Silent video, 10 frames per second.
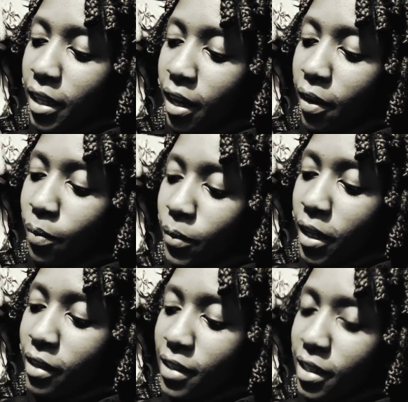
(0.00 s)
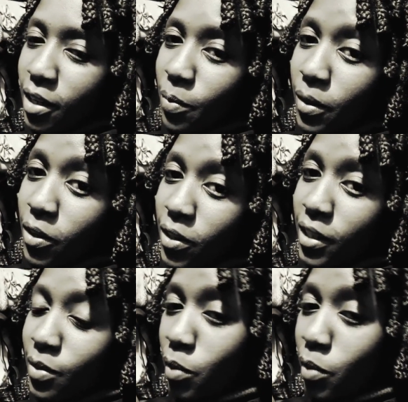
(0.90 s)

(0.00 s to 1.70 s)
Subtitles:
am excited about is